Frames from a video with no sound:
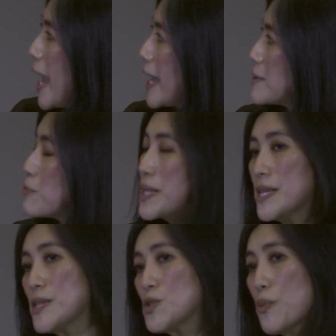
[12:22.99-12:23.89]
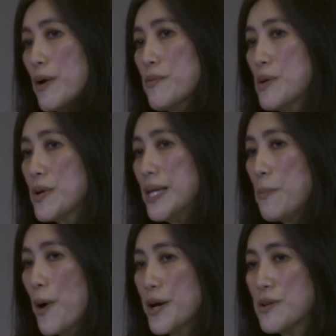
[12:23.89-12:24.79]
And this is where we really
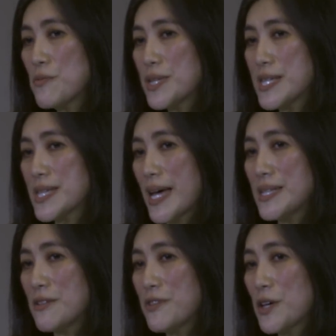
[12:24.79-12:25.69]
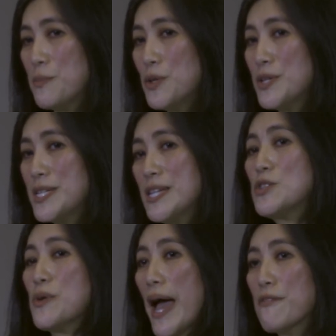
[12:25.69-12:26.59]
partner with the scientific community
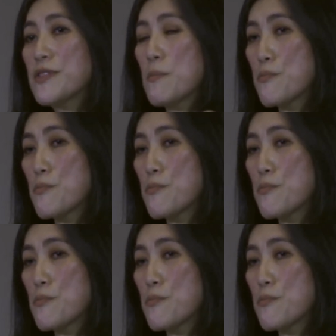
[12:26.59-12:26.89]
to have them